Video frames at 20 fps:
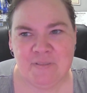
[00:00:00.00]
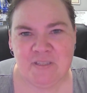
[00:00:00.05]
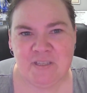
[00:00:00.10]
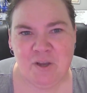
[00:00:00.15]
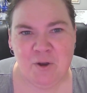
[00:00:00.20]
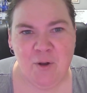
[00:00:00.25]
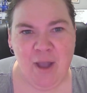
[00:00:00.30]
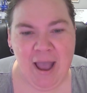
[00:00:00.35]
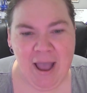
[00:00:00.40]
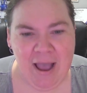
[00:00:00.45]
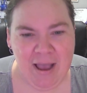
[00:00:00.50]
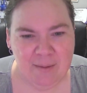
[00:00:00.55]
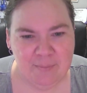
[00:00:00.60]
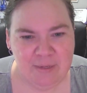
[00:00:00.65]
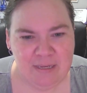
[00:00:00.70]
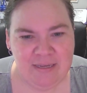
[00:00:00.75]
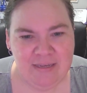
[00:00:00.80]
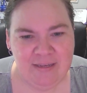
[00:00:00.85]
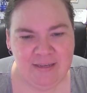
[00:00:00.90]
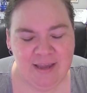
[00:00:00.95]
So
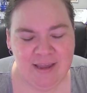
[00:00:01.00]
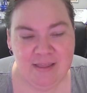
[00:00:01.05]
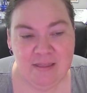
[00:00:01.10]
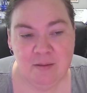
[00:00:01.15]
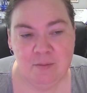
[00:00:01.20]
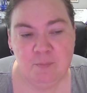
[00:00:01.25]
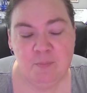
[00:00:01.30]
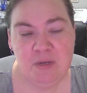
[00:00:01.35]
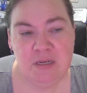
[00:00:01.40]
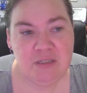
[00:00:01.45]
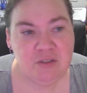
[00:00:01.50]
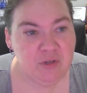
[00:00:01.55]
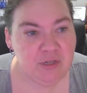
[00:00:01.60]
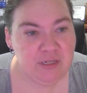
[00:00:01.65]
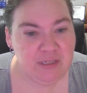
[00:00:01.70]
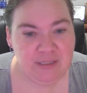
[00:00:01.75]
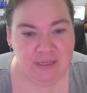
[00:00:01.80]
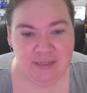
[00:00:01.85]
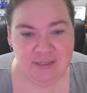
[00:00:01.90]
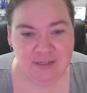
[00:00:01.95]
Abby and
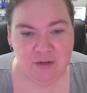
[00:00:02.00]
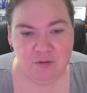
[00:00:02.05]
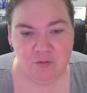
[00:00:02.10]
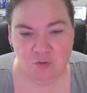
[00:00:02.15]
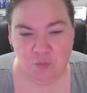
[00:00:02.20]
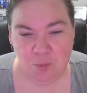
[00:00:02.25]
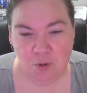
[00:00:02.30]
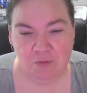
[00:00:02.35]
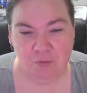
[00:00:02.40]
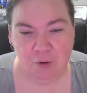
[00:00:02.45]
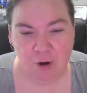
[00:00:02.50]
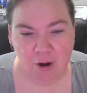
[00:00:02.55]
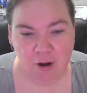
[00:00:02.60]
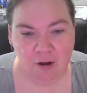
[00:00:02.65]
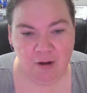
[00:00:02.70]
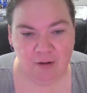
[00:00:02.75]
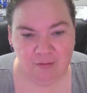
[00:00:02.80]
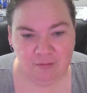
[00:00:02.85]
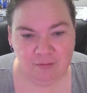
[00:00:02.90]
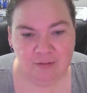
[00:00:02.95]
Ministry and Testing Group
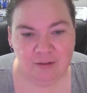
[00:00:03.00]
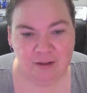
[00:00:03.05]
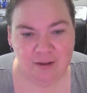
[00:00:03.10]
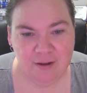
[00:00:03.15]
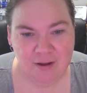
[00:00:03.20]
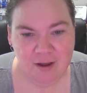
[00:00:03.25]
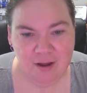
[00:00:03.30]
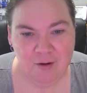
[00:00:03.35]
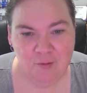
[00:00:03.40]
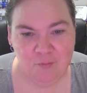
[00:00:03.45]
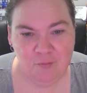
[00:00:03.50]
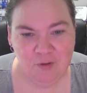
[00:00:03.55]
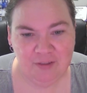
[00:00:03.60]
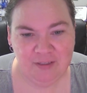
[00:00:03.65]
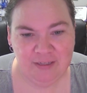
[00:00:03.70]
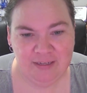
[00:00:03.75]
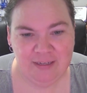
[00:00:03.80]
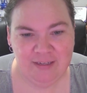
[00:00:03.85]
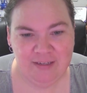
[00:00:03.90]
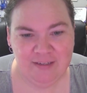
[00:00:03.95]
overall
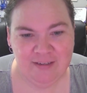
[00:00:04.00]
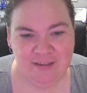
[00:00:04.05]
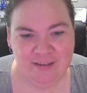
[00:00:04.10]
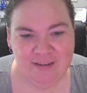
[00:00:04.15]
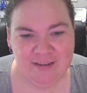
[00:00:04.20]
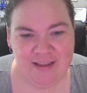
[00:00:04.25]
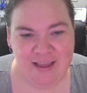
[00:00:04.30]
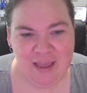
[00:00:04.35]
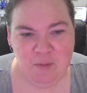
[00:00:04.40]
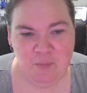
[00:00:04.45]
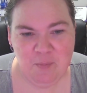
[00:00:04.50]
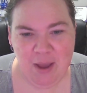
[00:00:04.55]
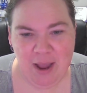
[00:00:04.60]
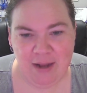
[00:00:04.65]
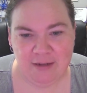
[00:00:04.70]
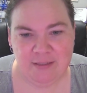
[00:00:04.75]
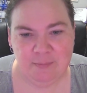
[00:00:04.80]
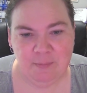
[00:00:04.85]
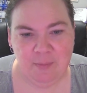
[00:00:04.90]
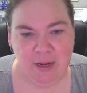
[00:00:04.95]
really
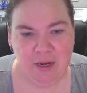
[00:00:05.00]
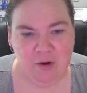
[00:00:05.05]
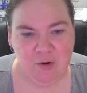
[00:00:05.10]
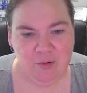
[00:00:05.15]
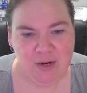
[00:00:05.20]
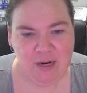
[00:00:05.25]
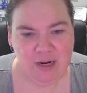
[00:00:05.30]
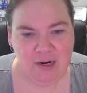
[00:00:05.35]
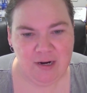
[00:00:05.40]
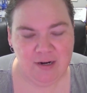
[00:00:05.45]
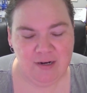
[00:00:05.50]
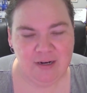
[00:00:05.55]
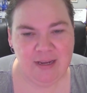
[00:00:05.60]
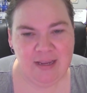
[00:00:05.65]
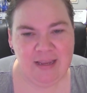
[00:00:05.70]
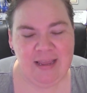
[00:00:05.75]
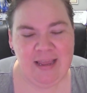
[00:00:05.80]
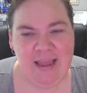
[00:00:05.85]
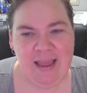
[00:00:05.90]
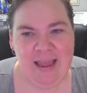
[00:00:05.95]
impacted my career.
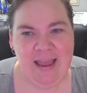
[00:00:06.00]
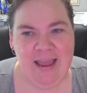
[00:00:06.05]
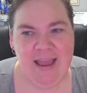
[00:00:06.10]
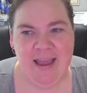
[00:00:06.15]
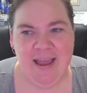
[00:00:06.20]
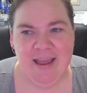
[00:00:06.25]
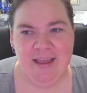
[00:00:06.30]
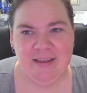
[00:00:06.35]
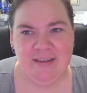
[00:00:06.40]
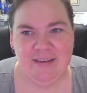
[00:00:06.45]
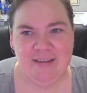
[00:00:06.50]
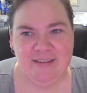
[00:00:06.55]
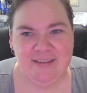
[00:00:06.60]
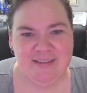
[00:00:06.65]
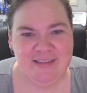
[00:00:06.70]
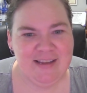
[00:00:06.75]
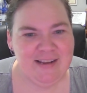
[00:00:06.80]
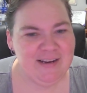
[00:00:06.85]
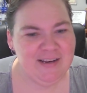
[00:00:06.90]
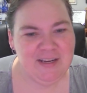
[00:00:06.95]
And
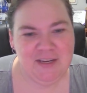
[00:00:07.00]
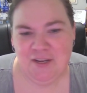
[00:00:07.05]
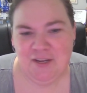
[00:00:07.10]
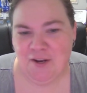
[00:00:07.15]
then,